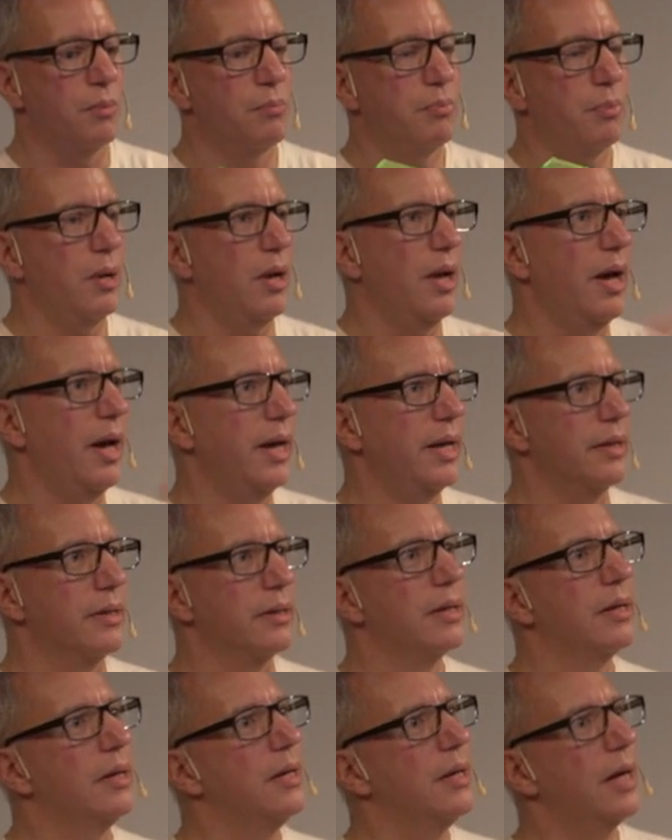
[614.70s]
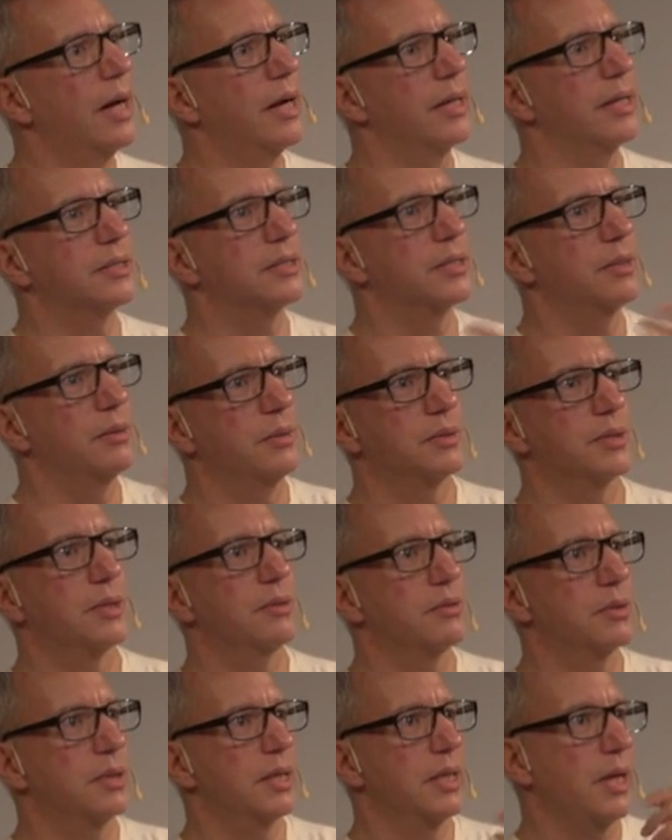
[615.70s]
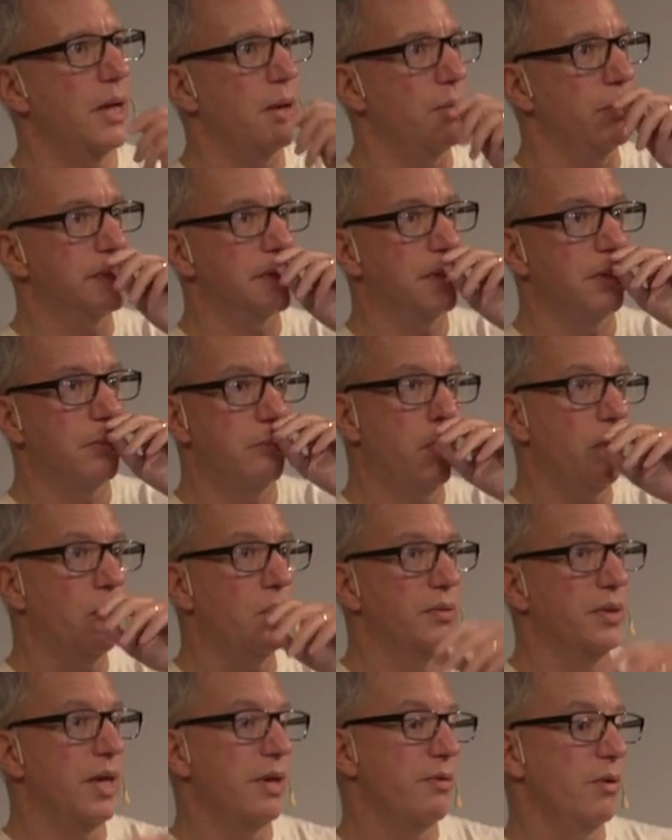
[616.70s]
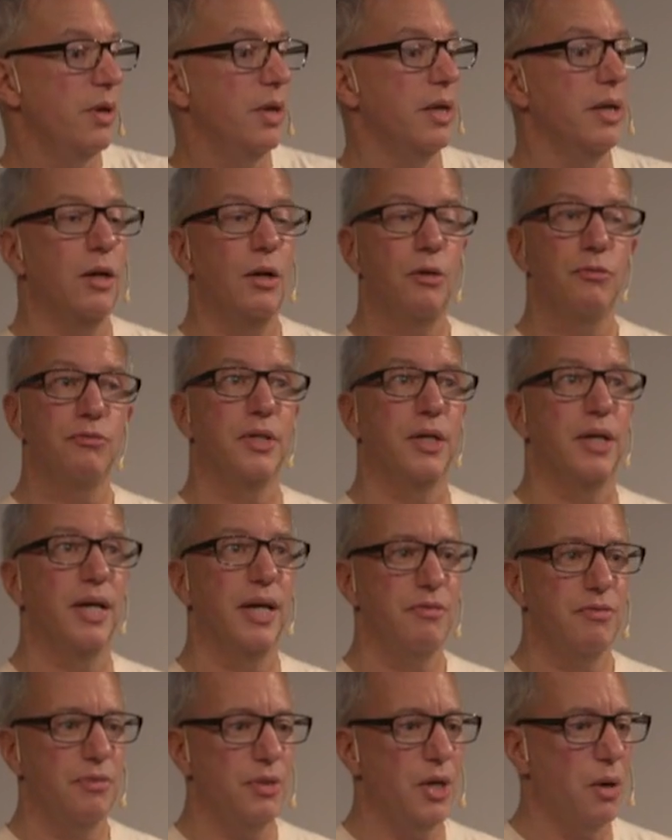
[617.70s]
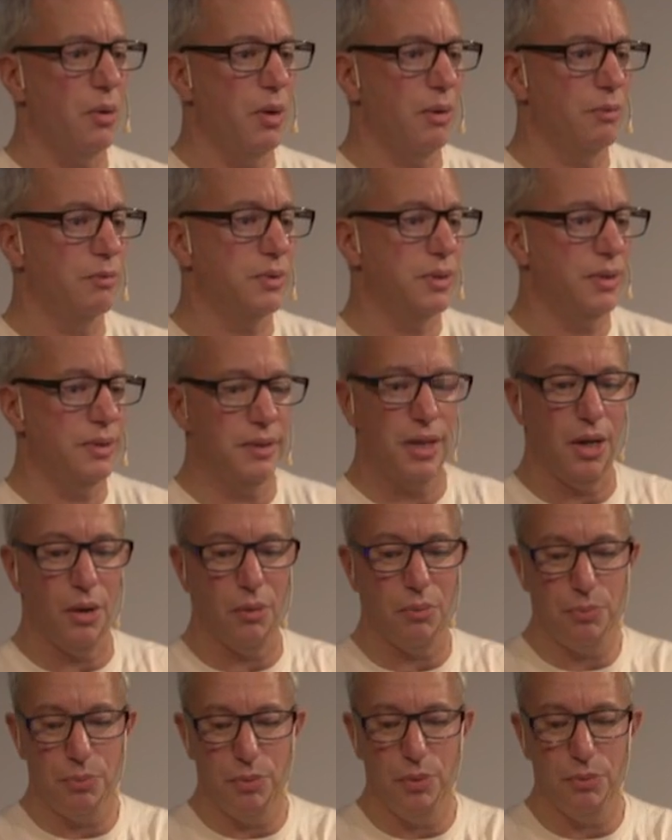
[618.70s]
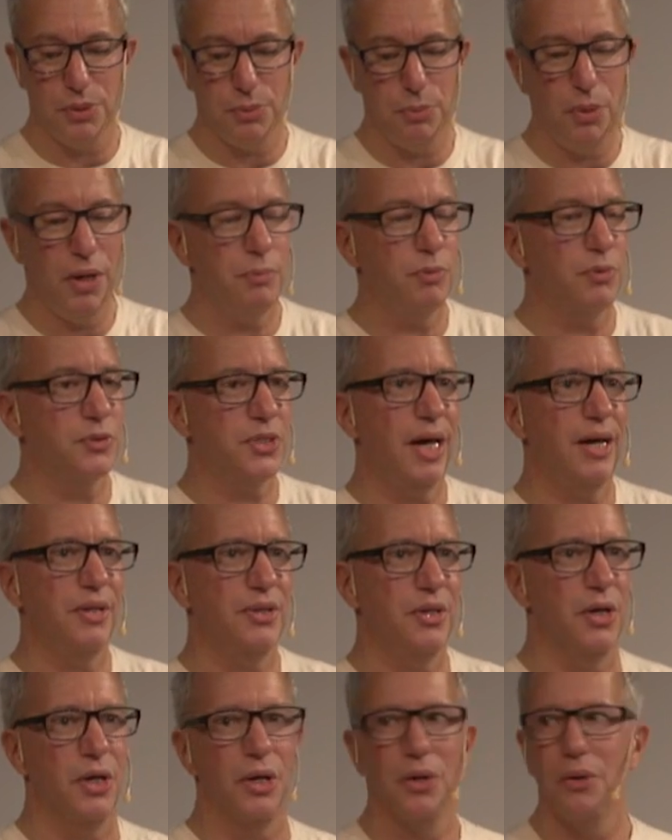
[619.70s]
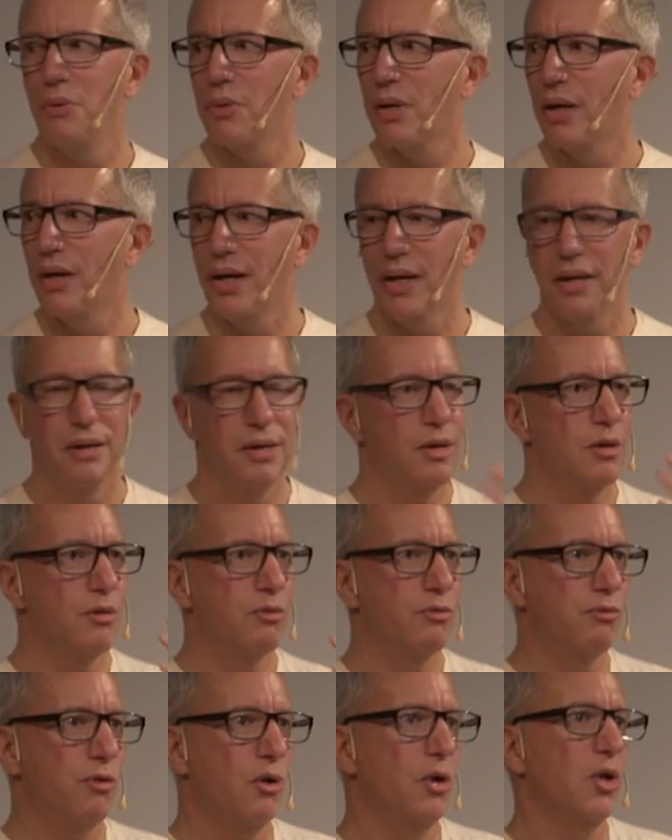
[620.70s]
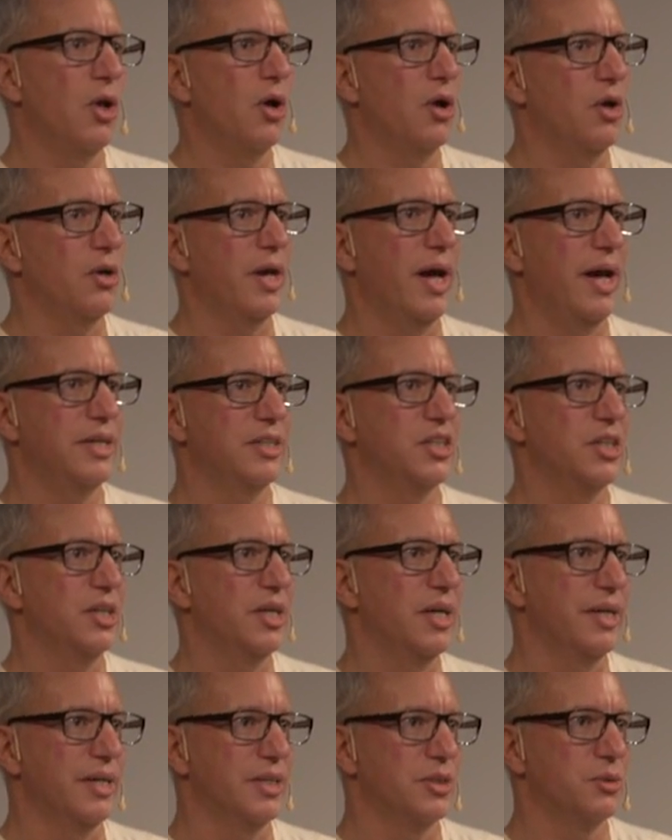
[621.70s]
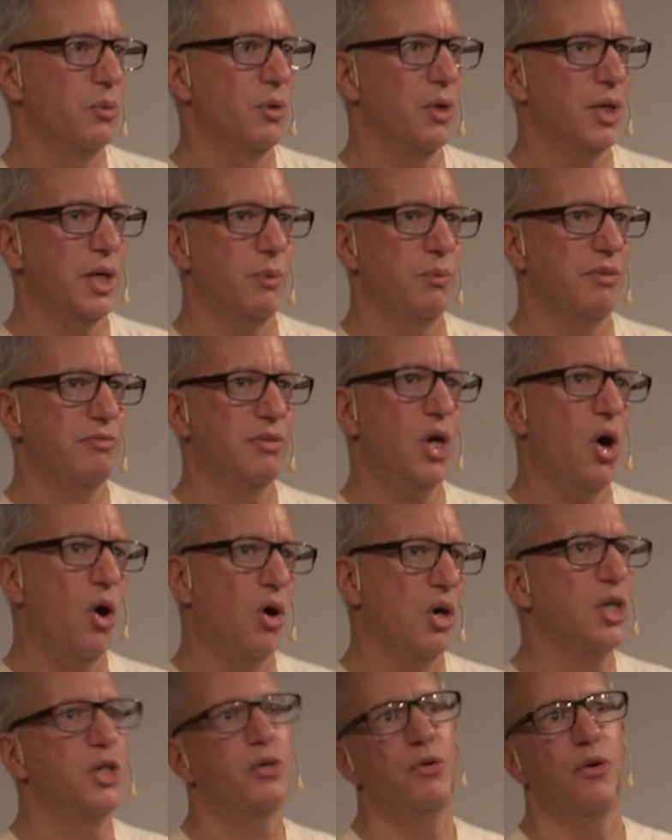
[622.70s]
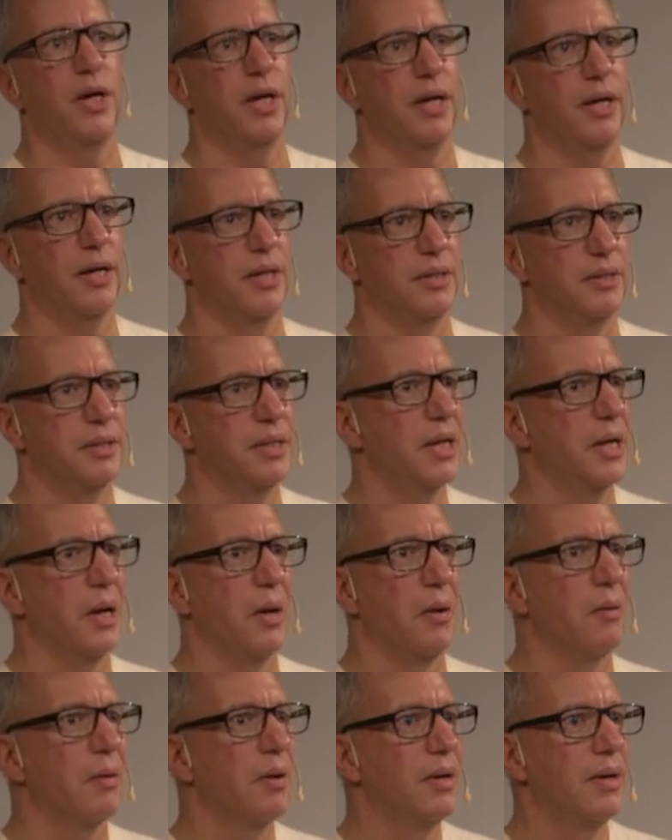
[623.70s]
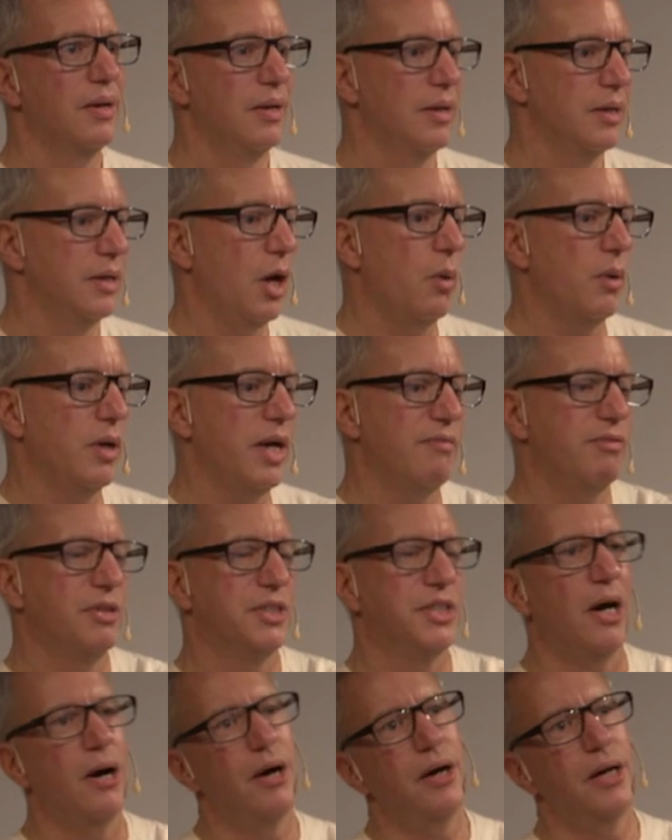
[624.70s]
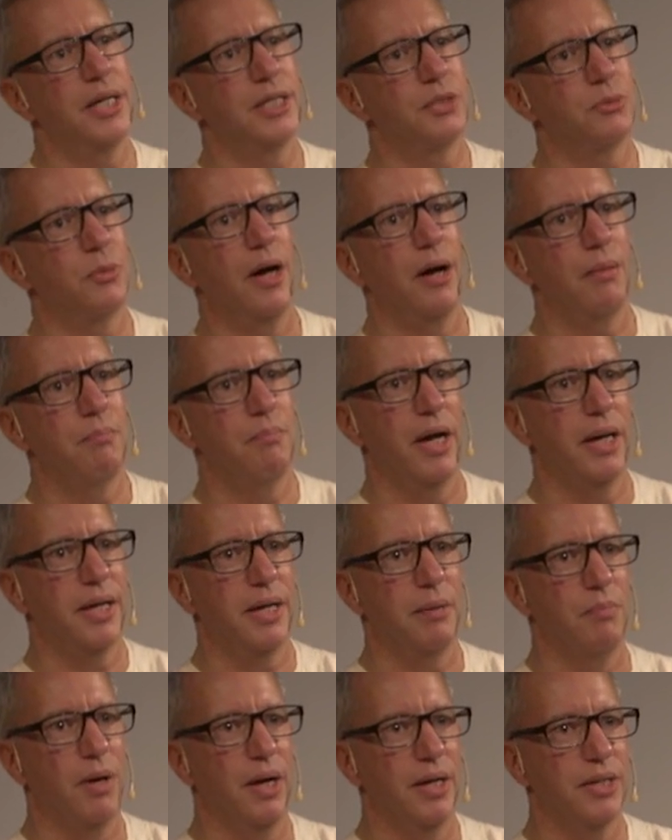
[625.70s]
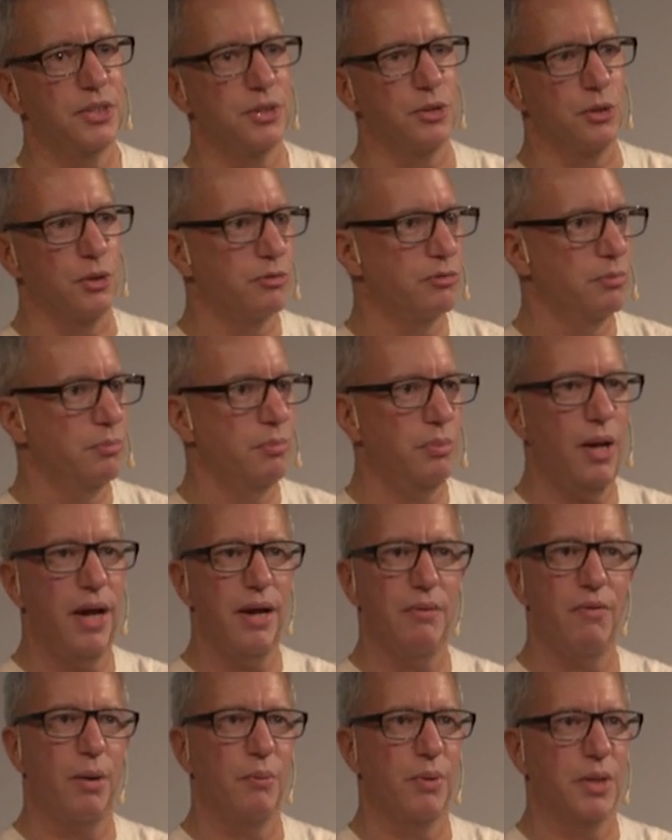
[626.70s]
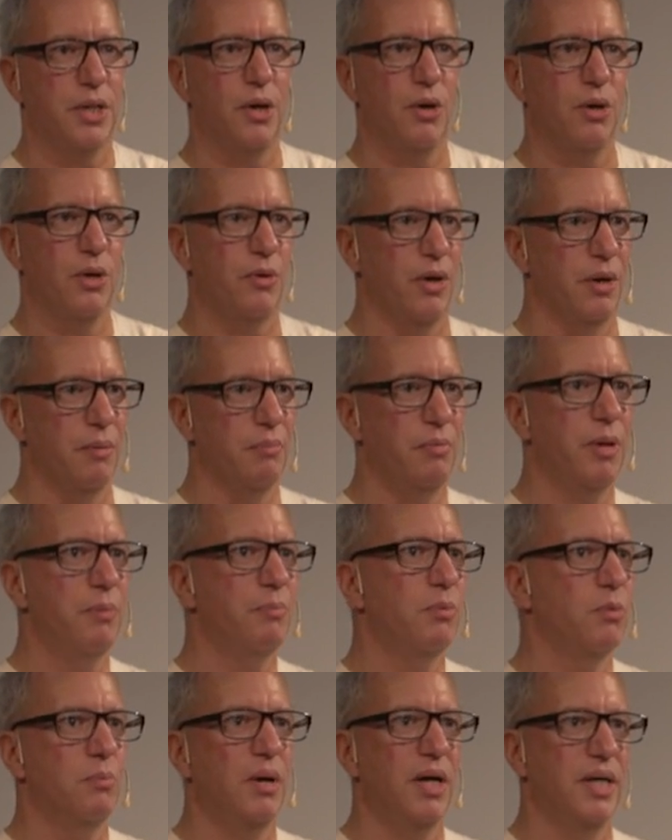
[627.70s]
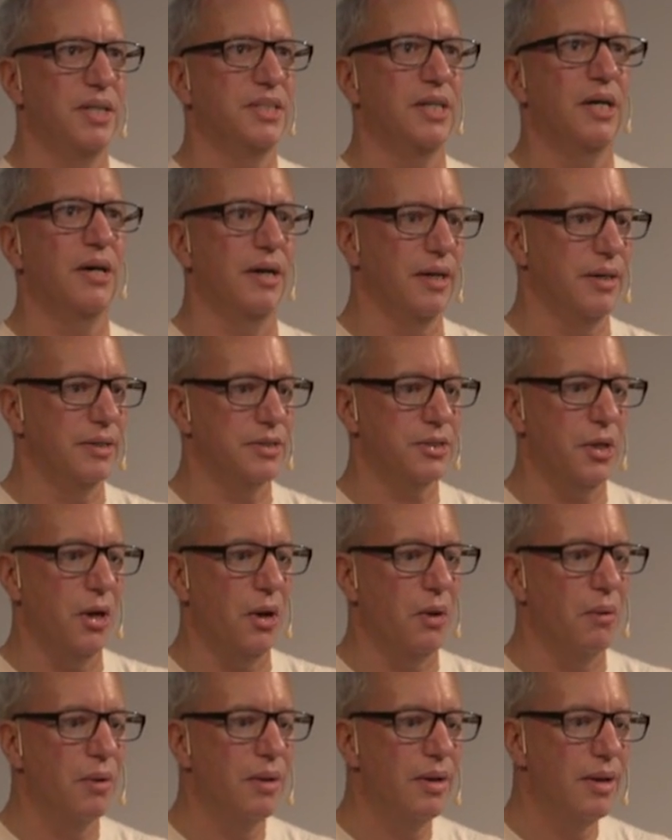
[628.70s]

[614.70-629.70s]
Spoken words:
and play. And it was an important, they really loved it, even though there was people sat there who were like full-on engineers working with concrete. And, no one ever dies when I'm making my stuff. Play around with concrete, people might die. So